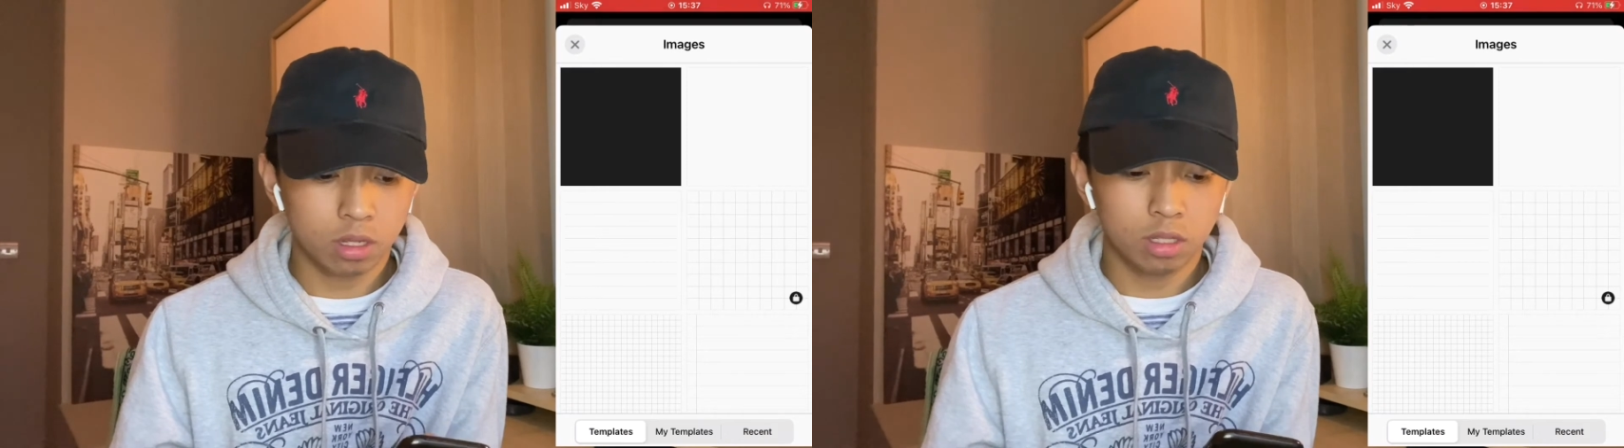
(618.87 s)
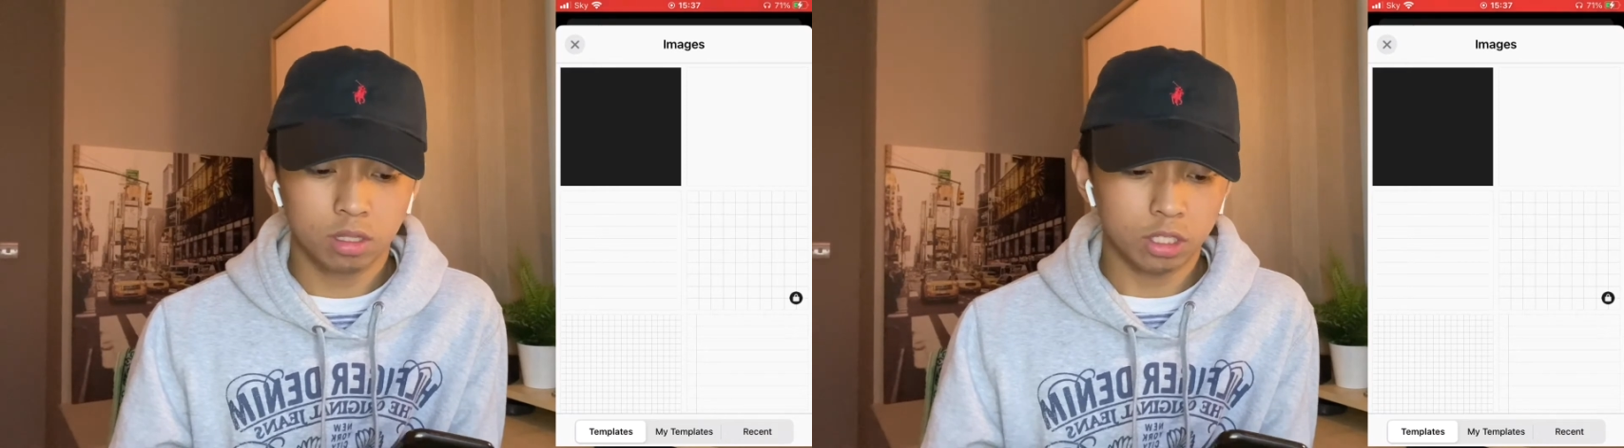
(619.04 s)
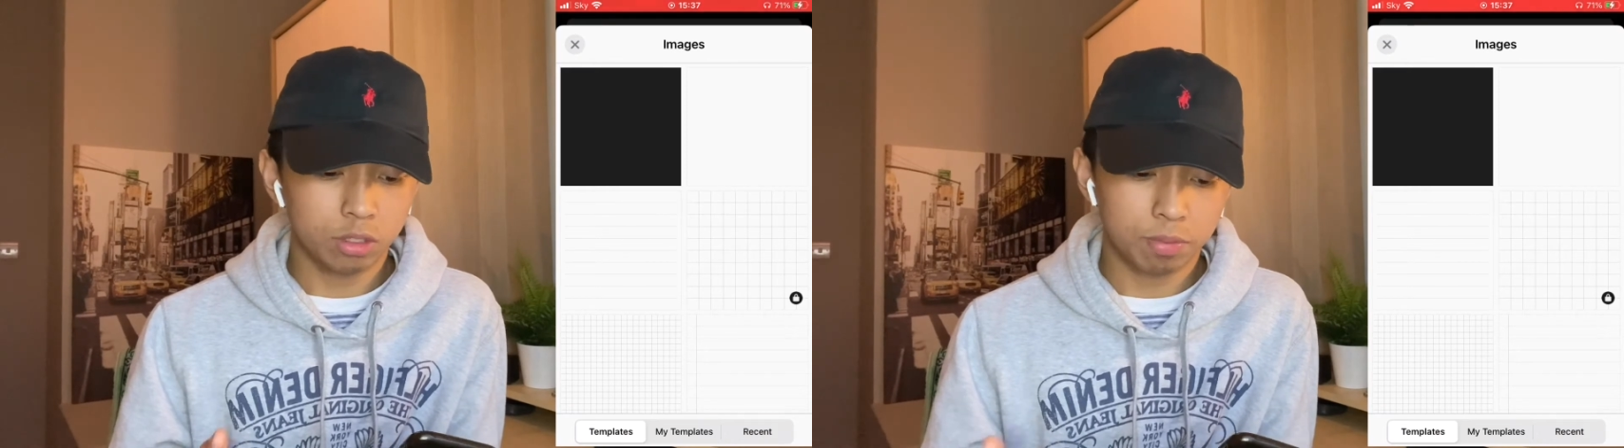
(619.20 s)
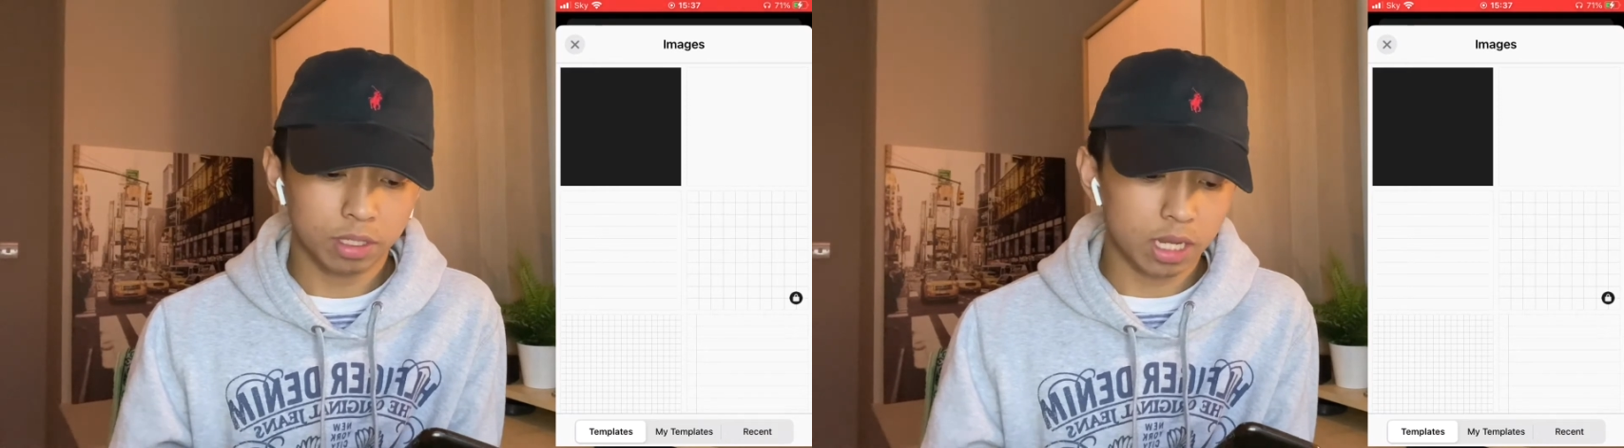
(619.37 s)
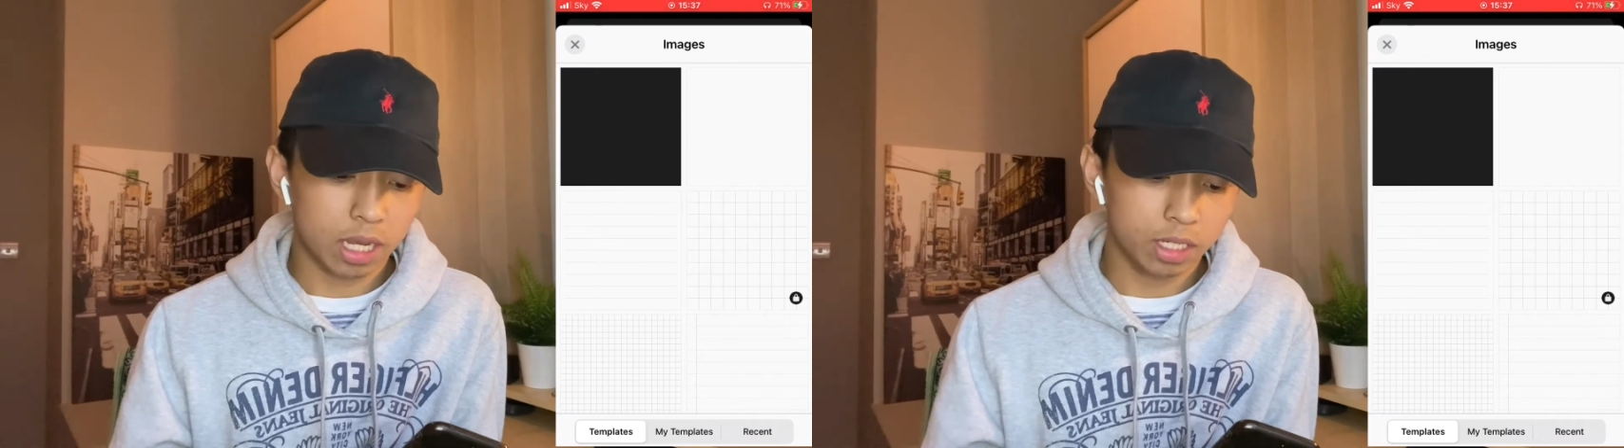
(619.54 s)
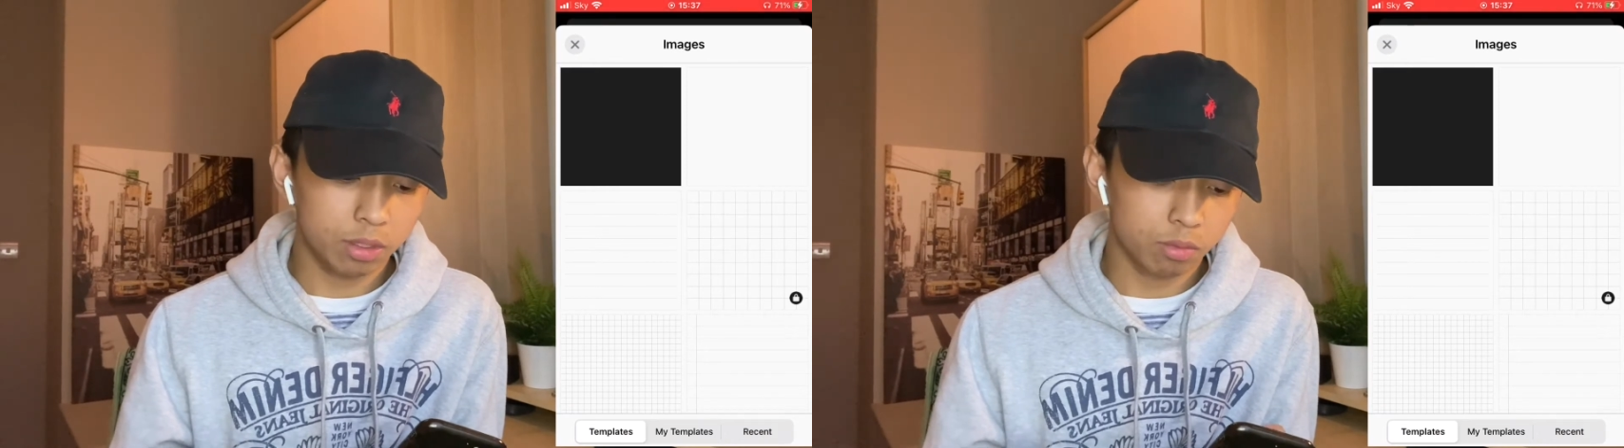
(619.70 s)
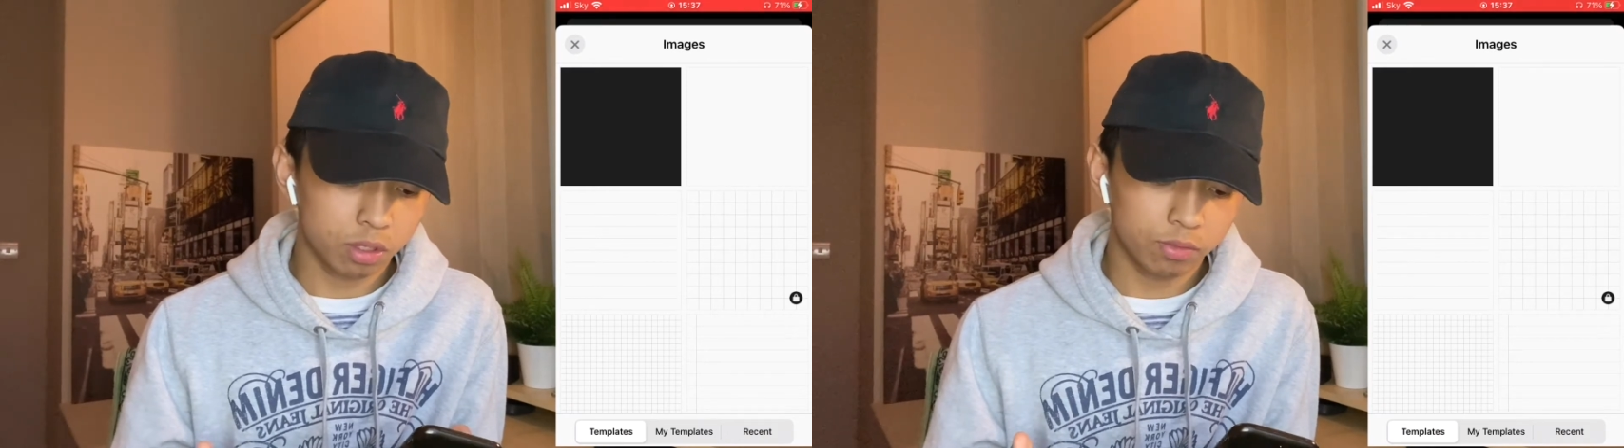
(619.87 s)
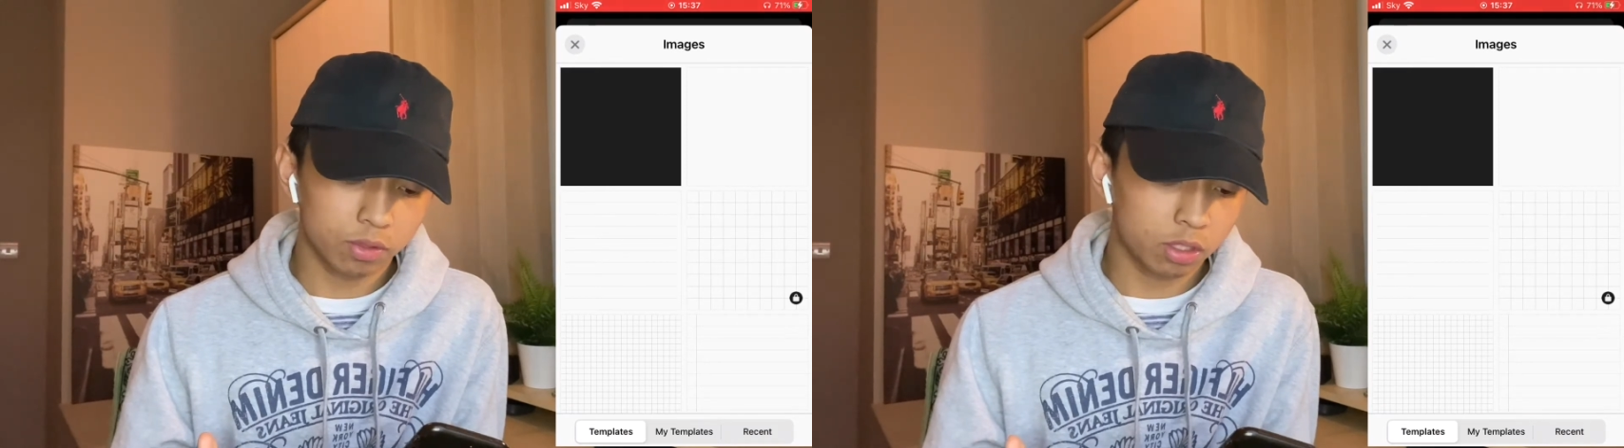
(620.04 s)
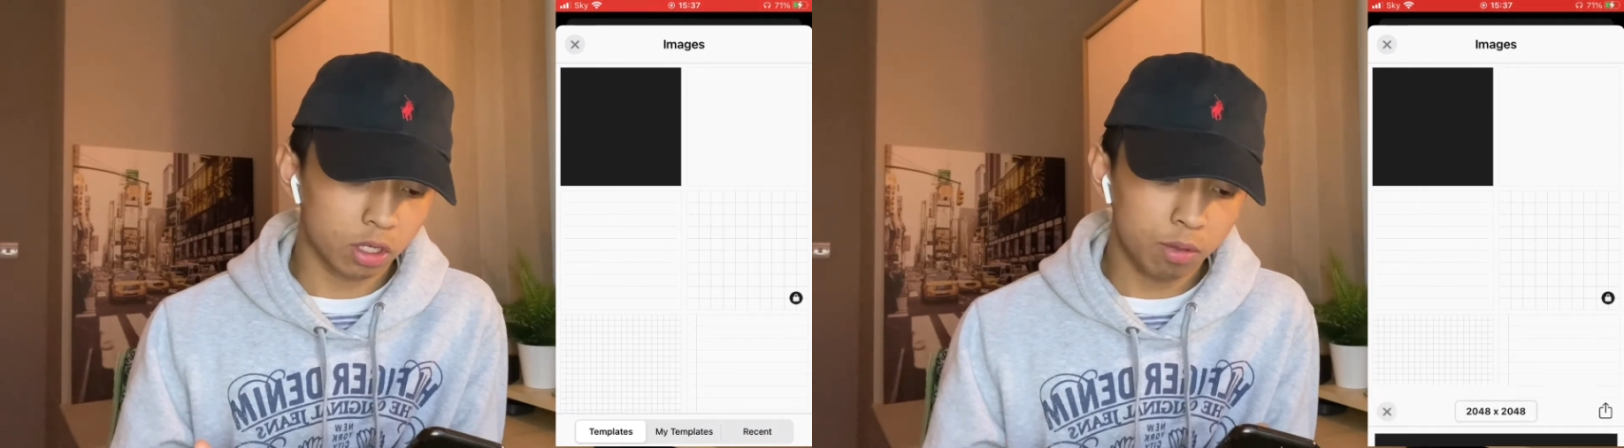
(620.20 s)
then you pick any one of
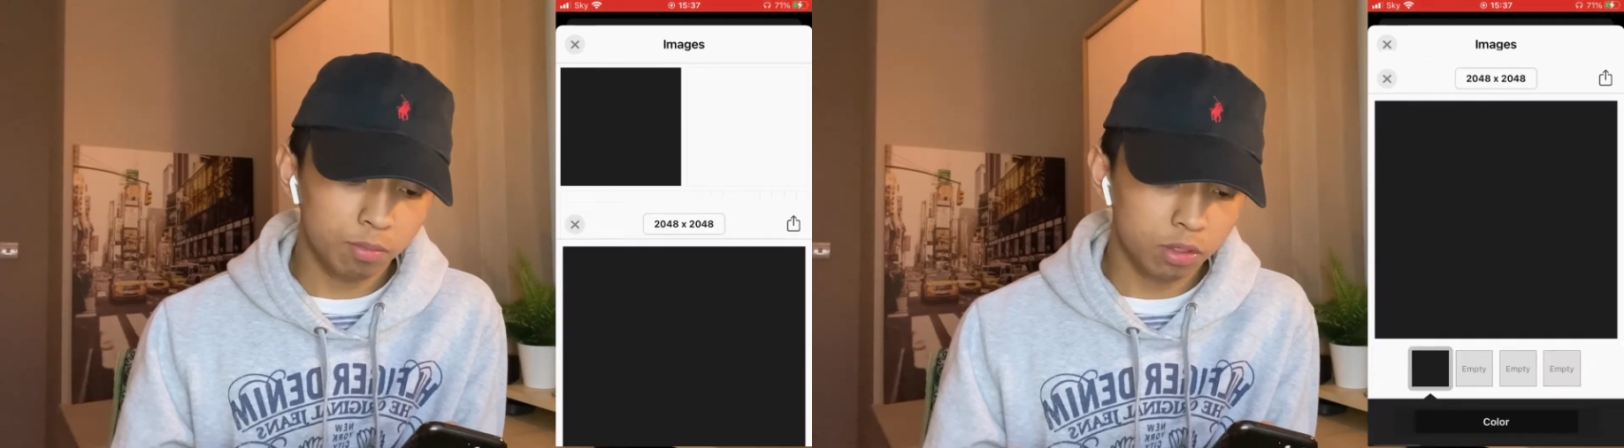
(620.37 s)
the top